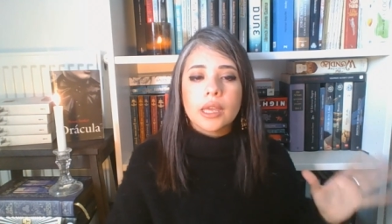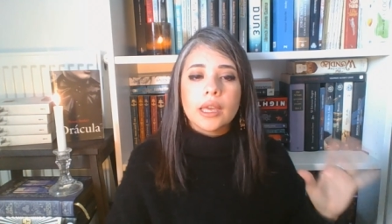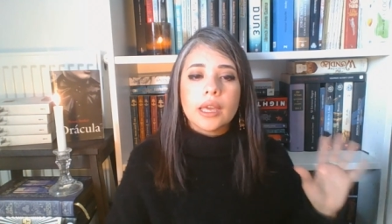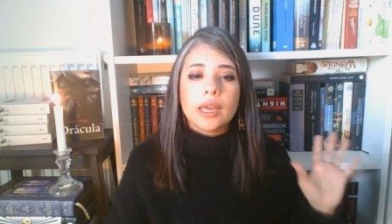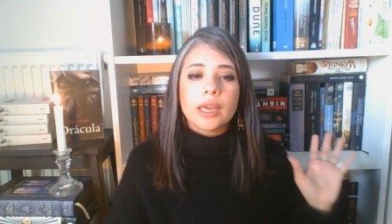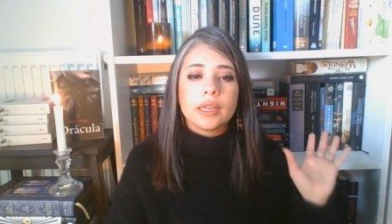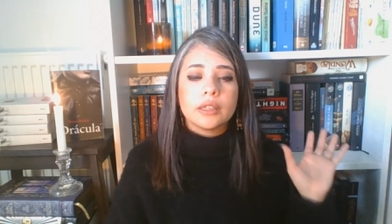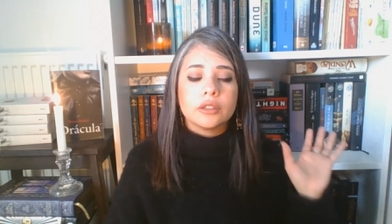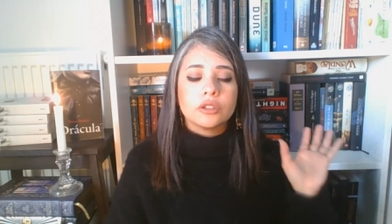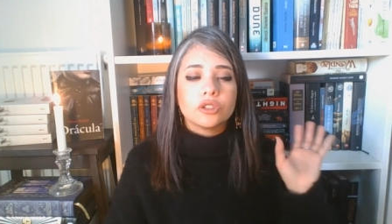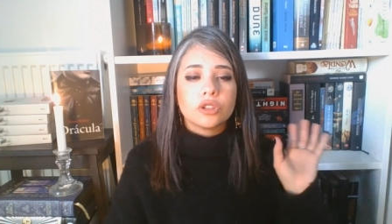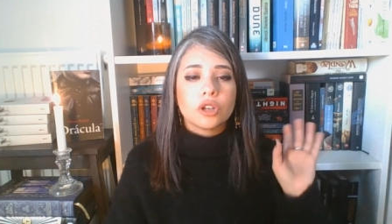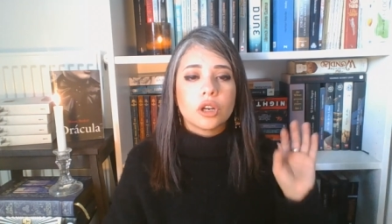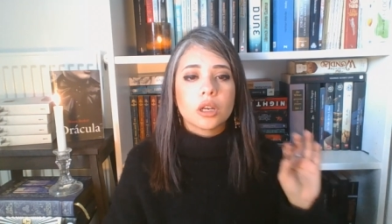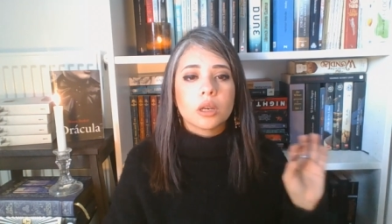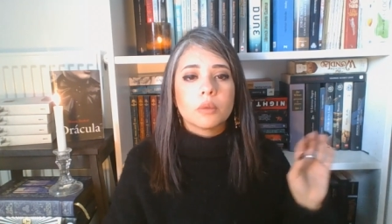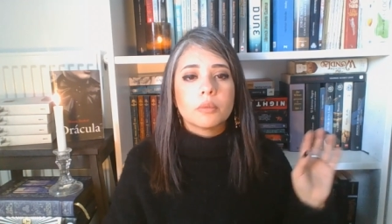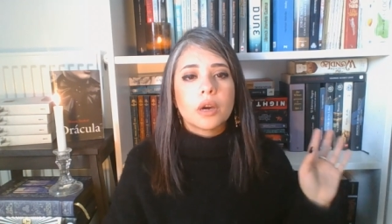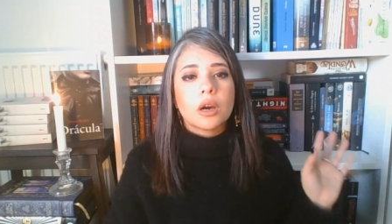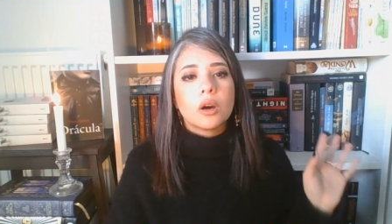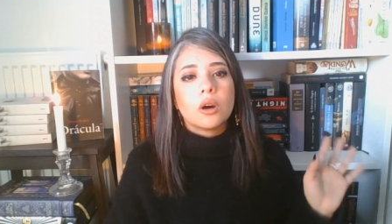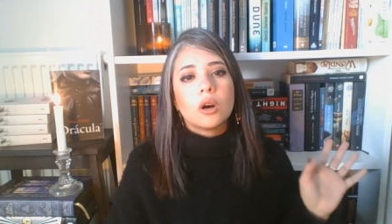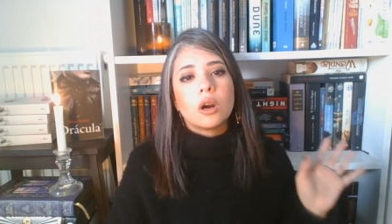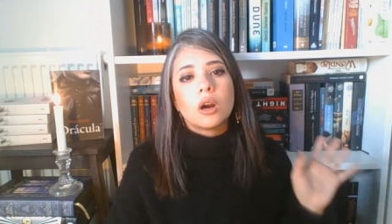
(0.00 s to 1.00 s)
and talk
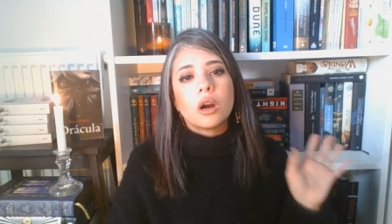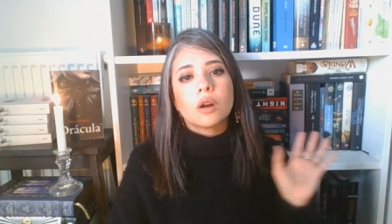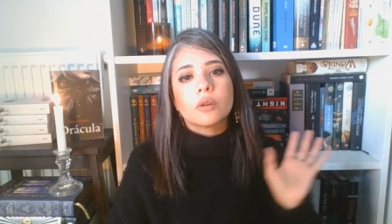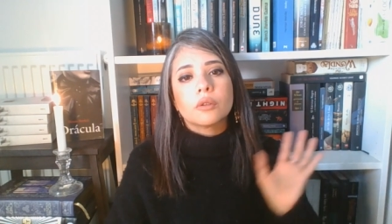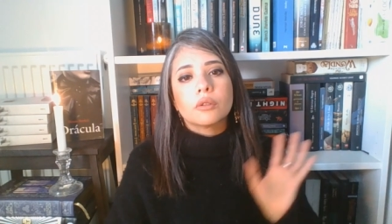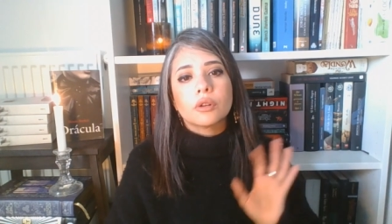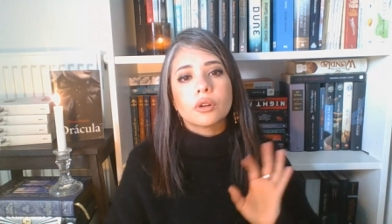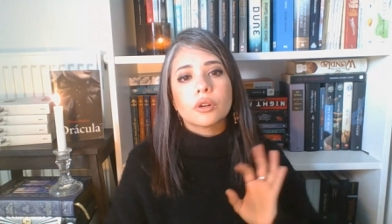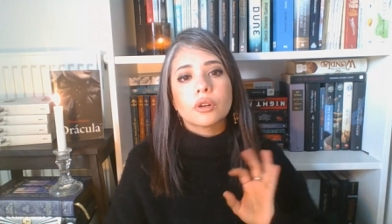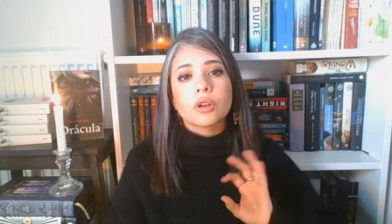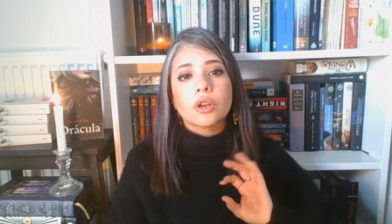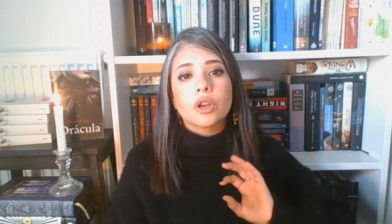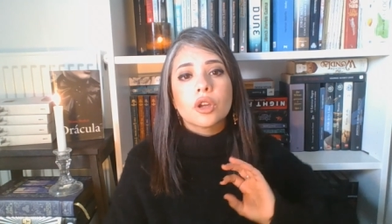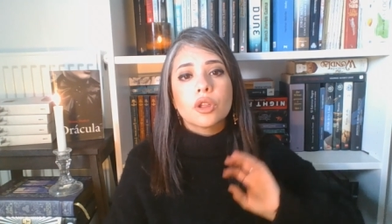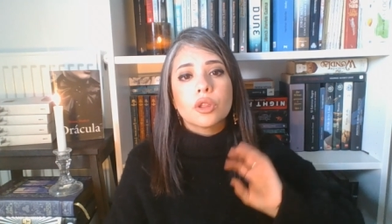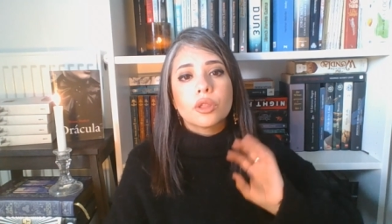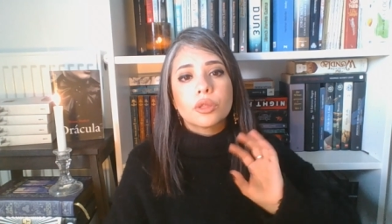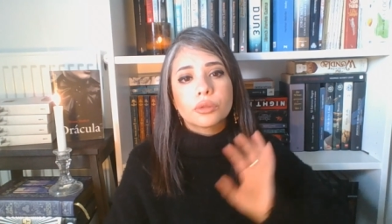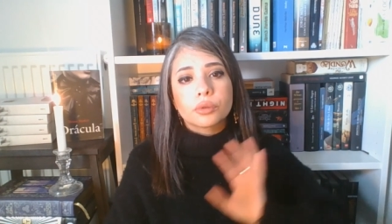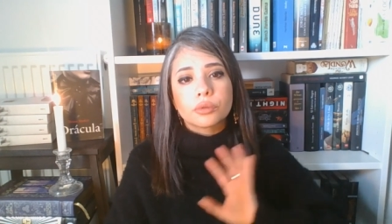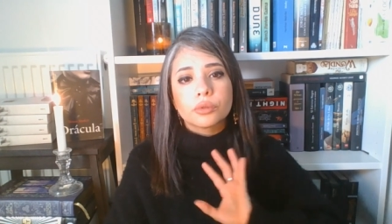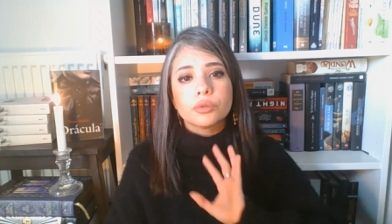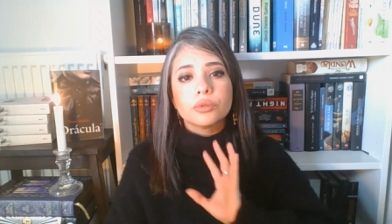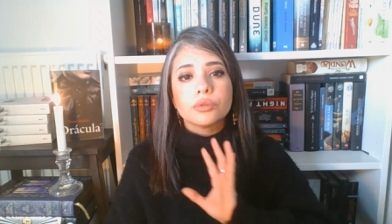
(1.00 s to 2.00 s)
about horror
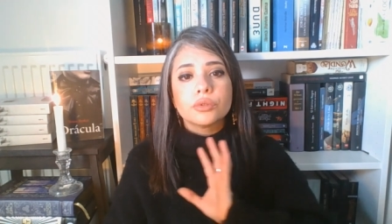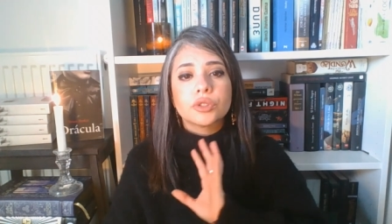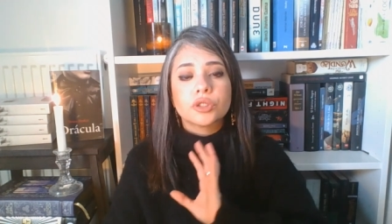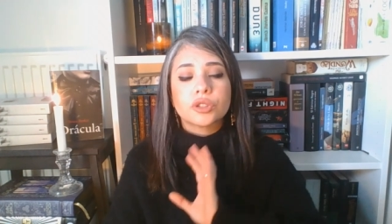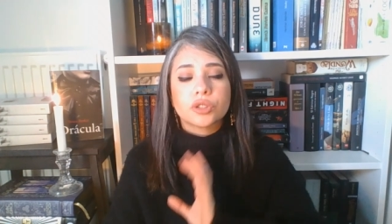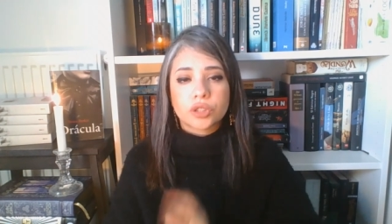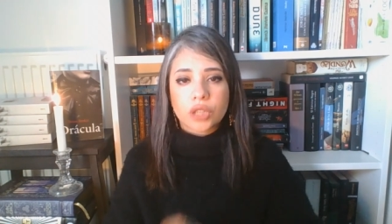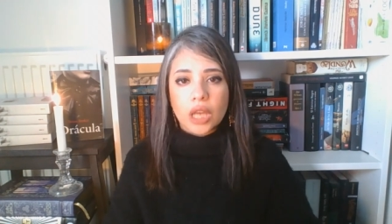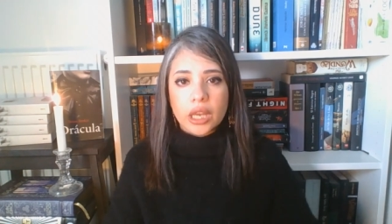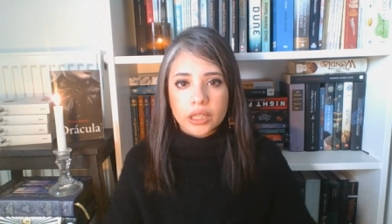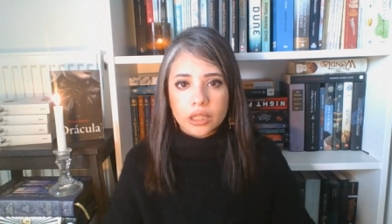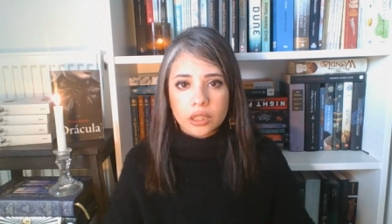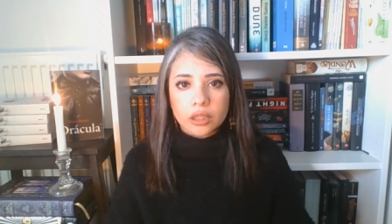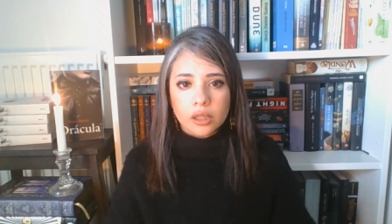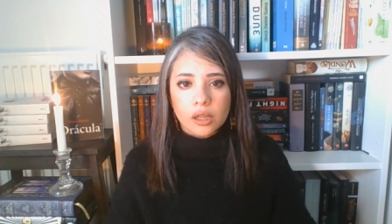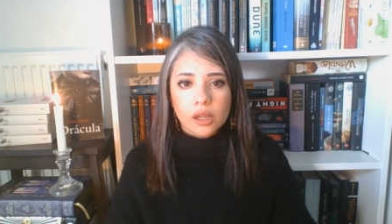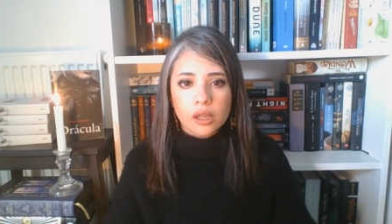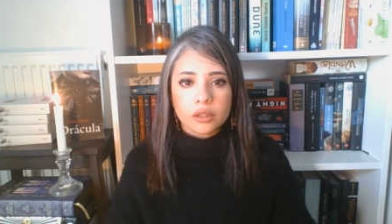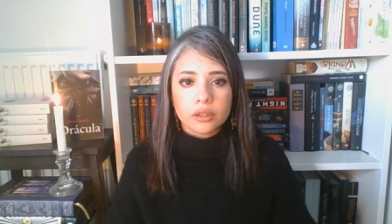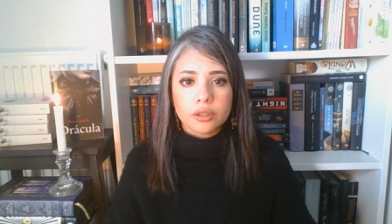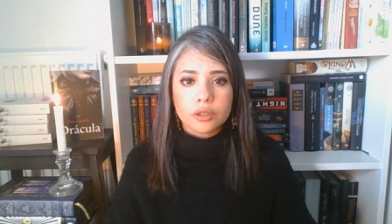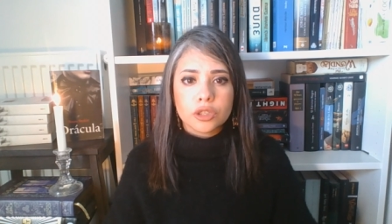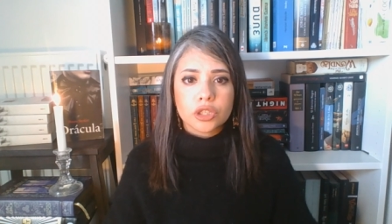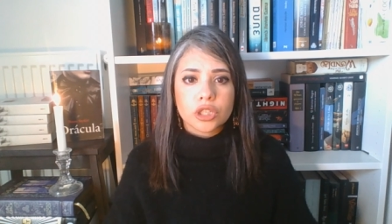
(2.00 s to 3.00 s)
through
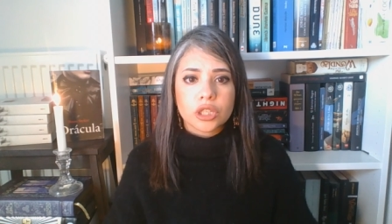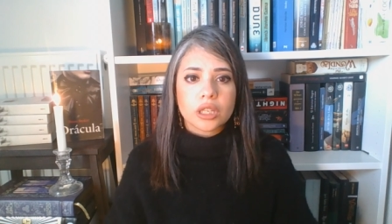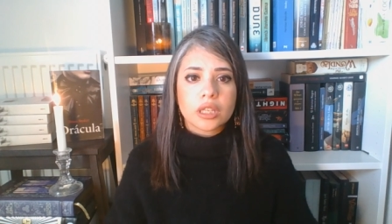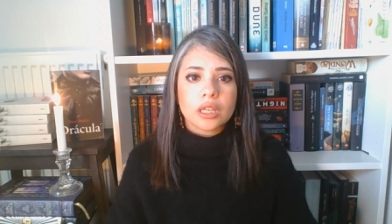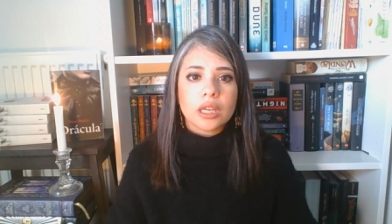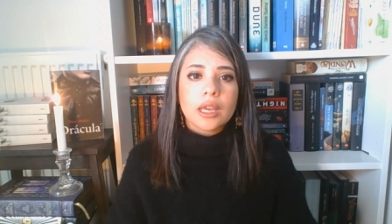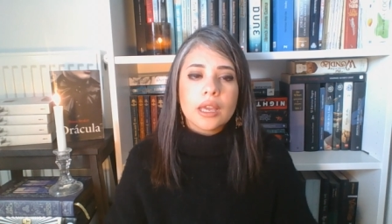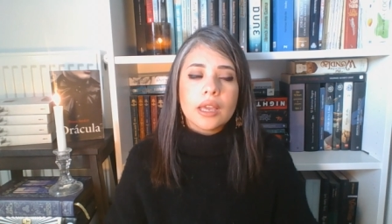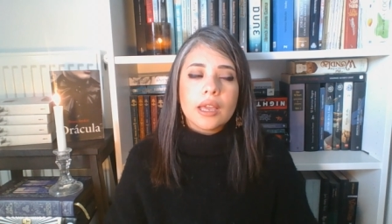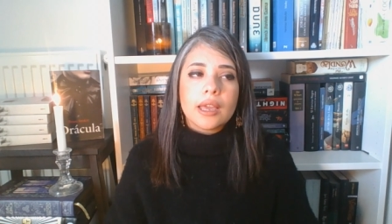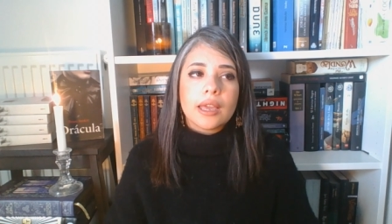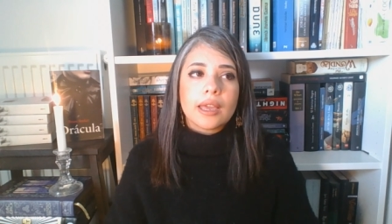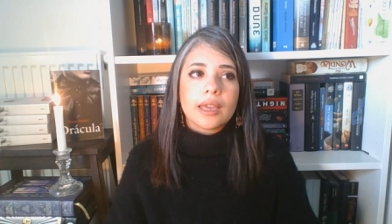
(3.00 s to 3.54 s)
psychology